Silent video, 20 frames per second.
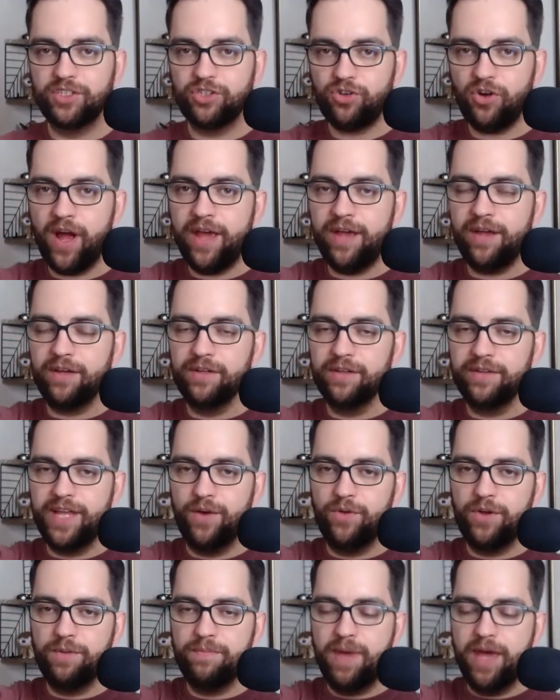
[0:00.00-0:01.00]
triangle
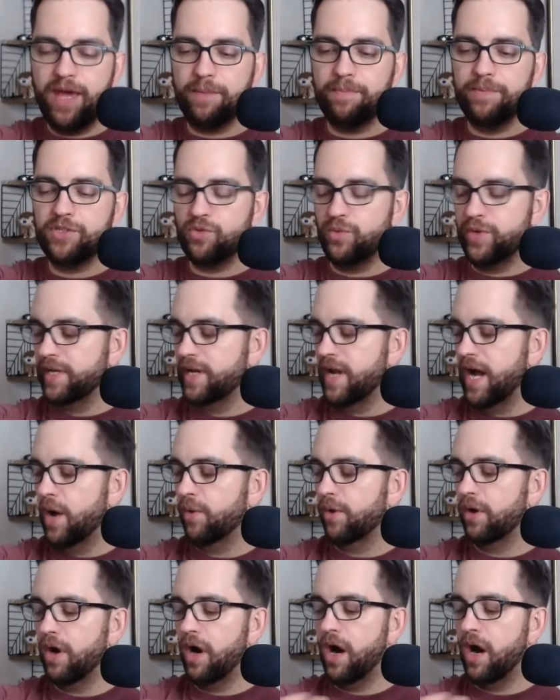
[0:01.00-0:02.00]
that we make between
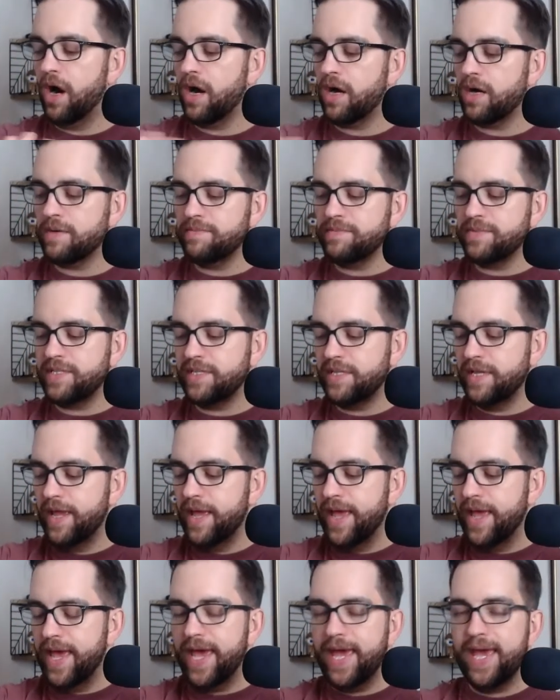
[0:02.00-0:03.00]
our arms
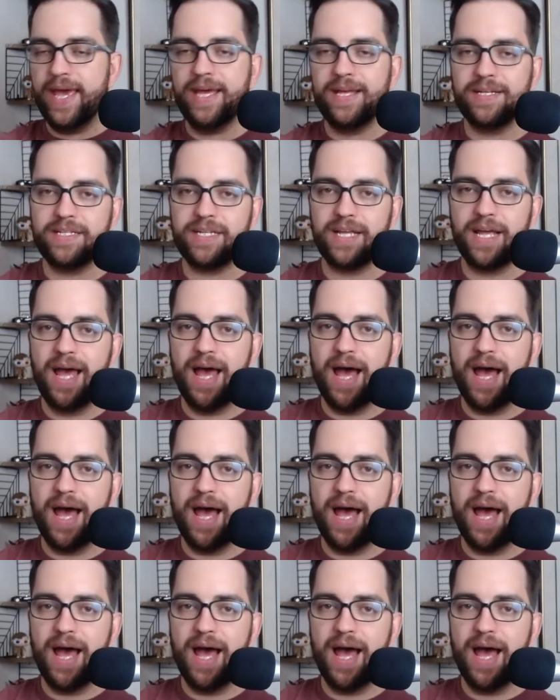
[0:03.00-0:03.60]
and